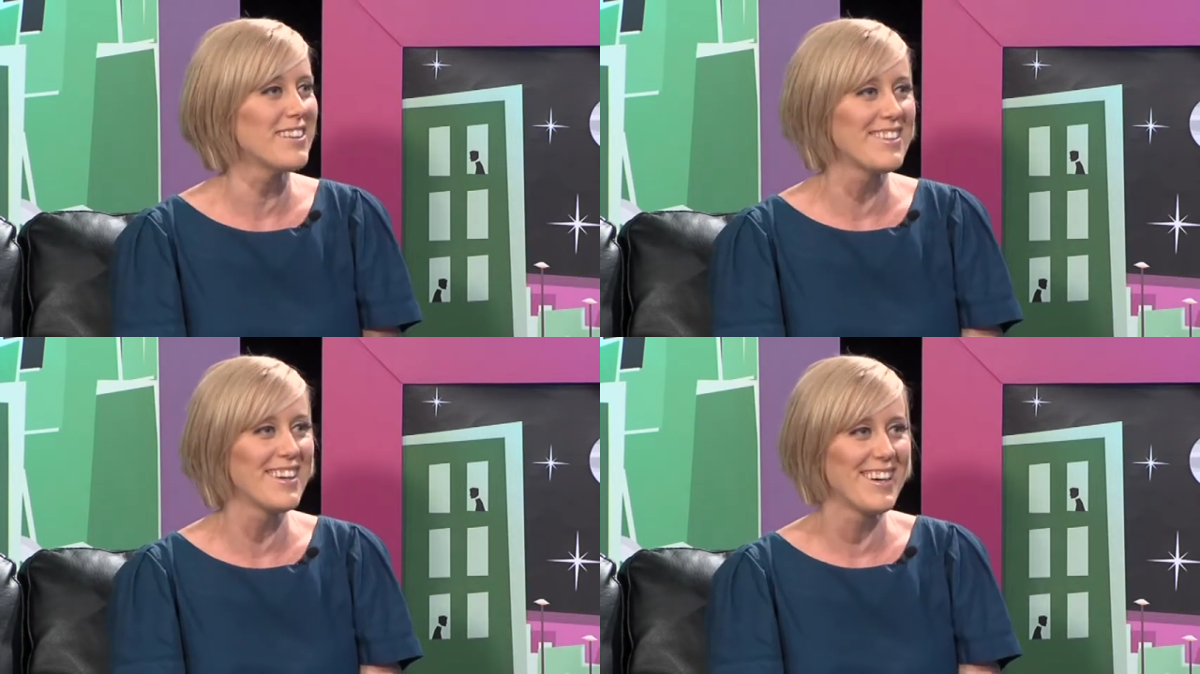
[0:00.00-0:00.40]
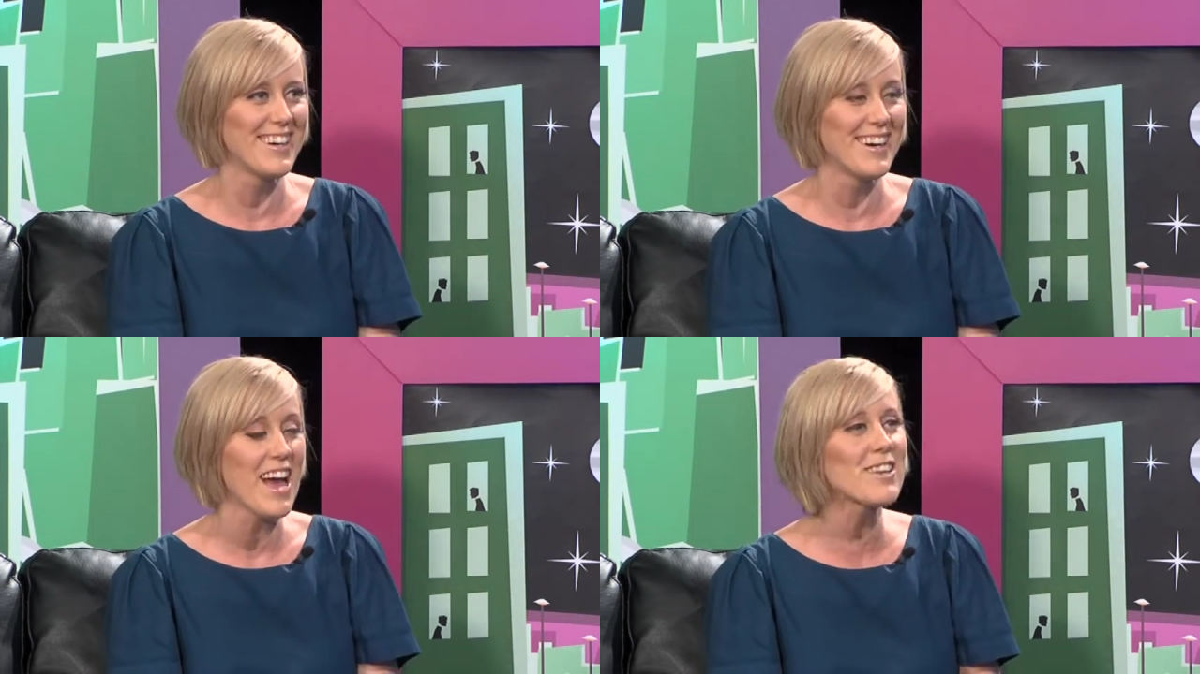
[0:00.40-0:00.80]

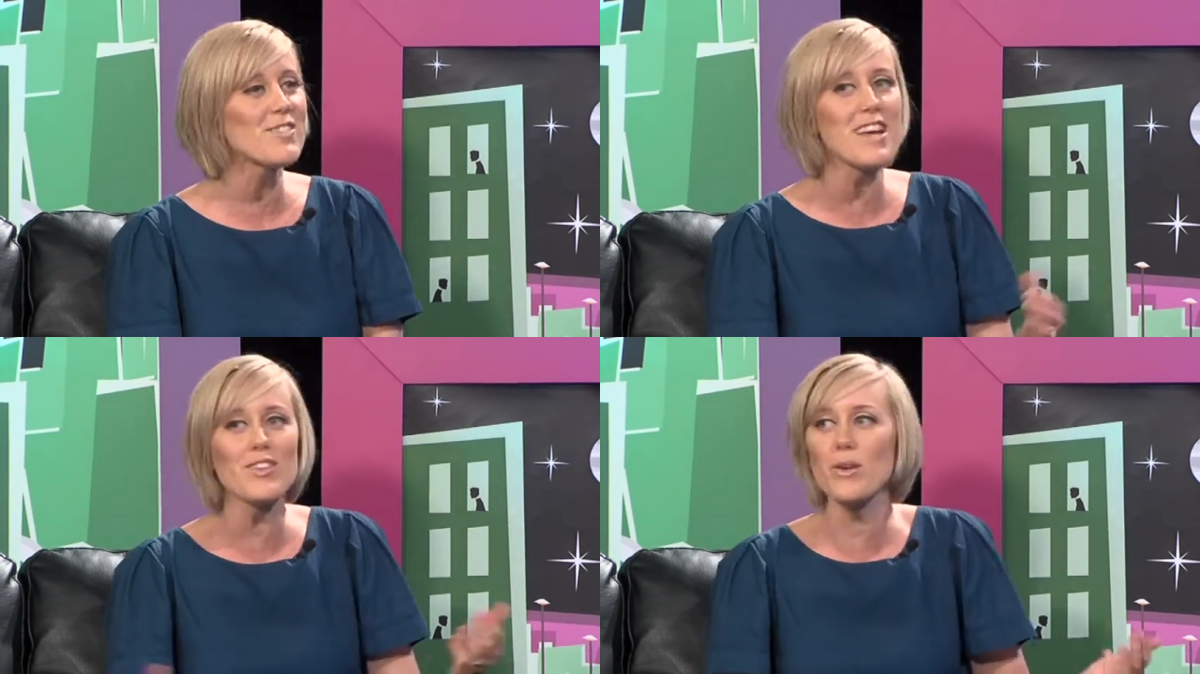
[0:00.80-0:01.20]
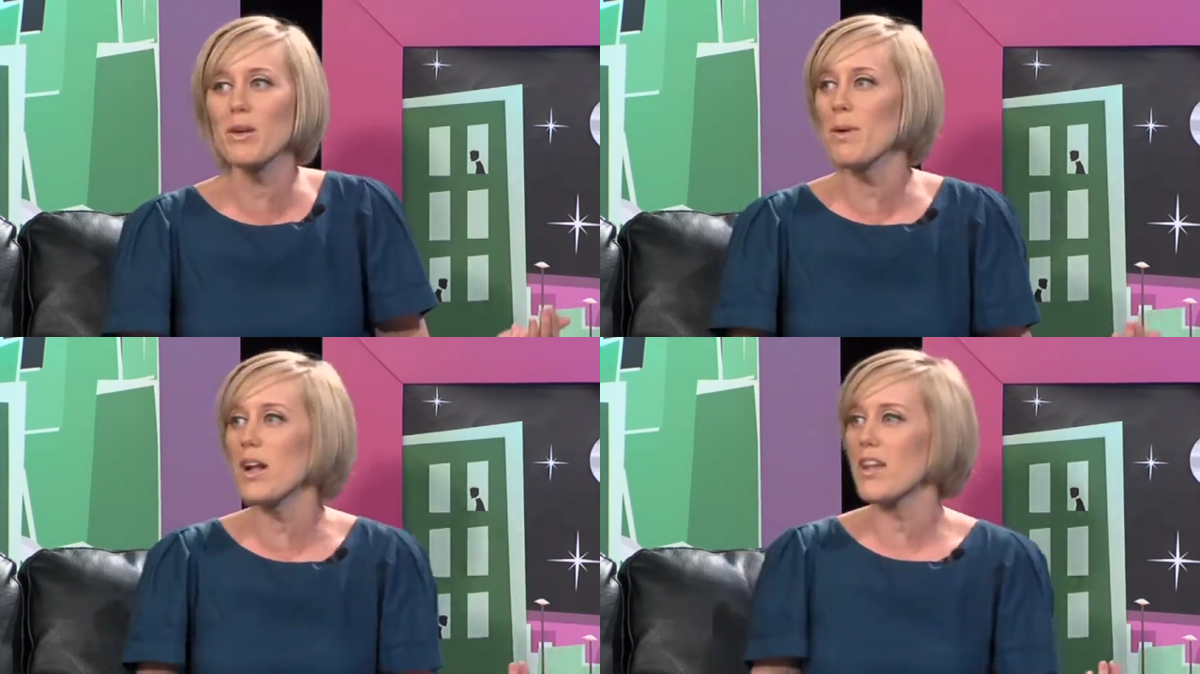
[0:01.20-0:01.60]
because they're talking
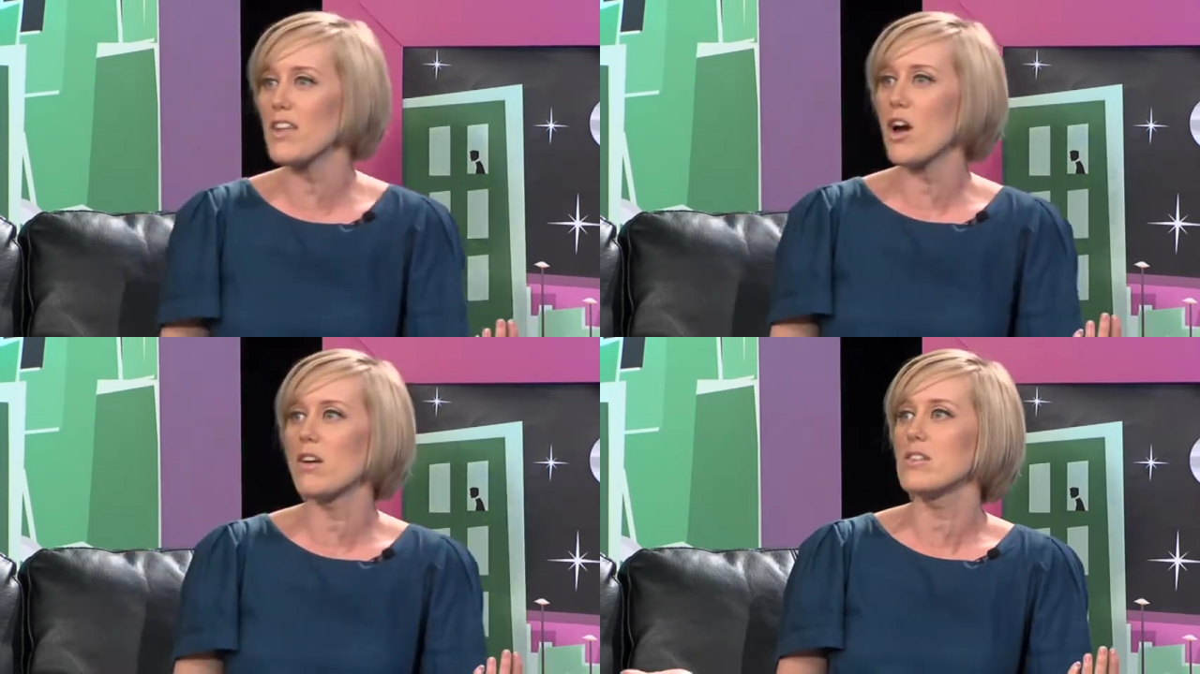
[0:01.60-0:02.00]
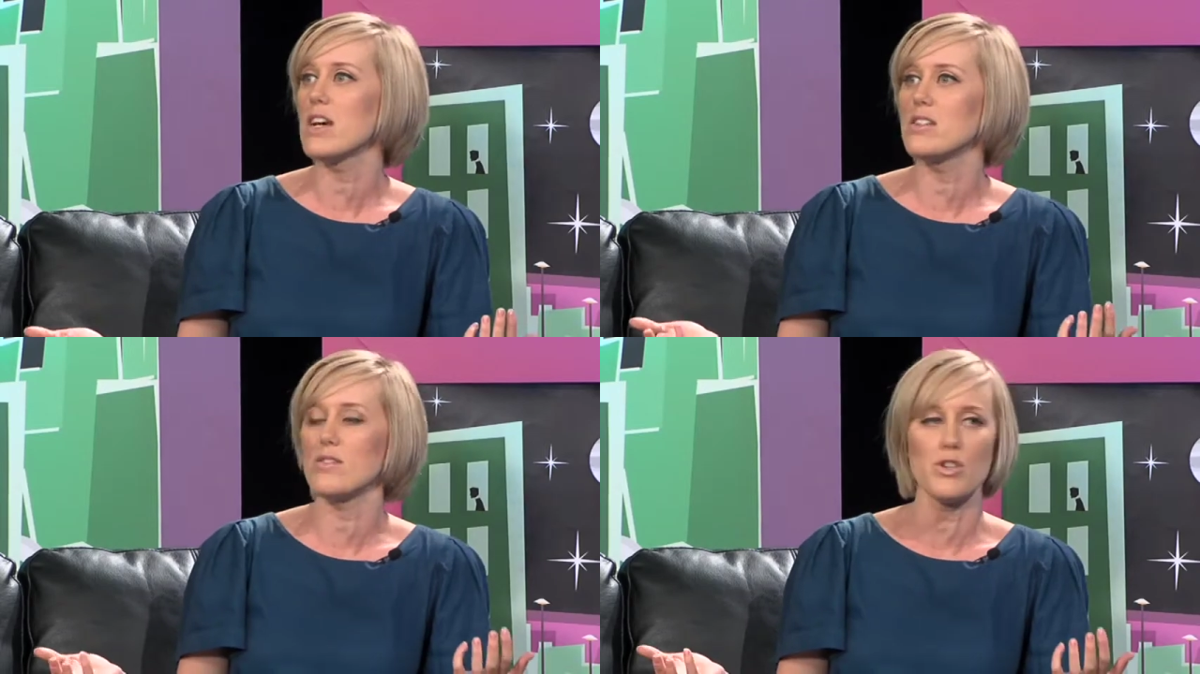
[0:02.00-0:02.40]
about like the old
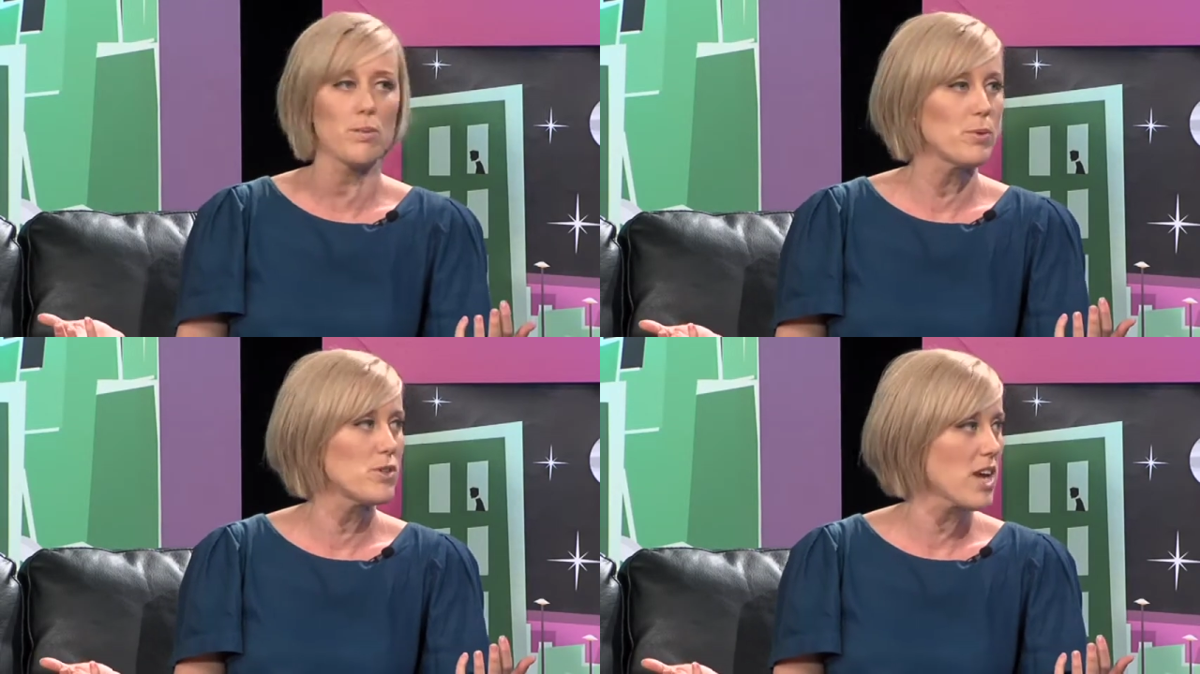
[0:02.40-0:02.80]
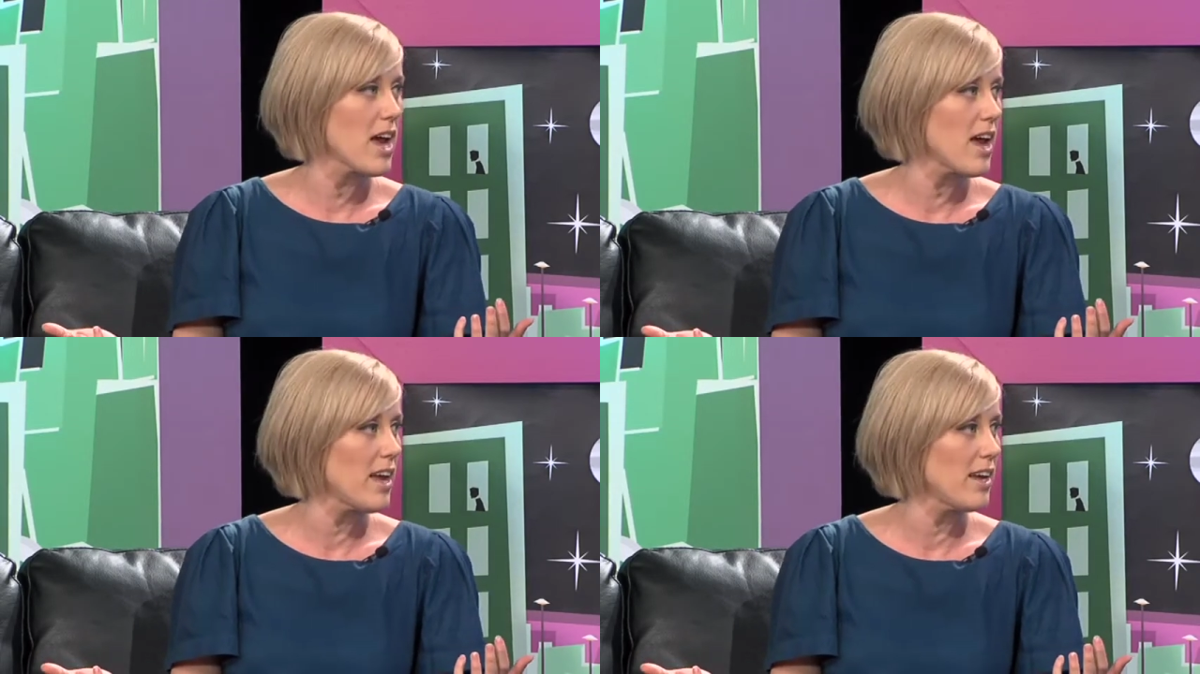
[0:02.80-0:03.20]
days of Triple
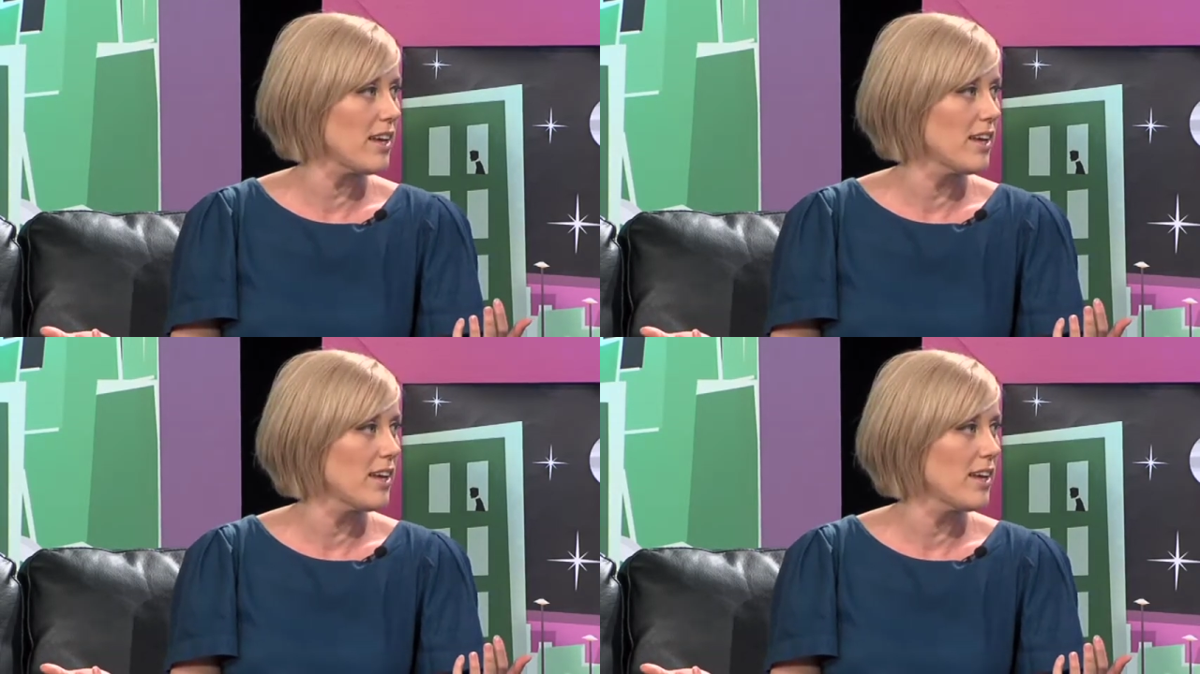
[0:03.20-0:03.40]
J.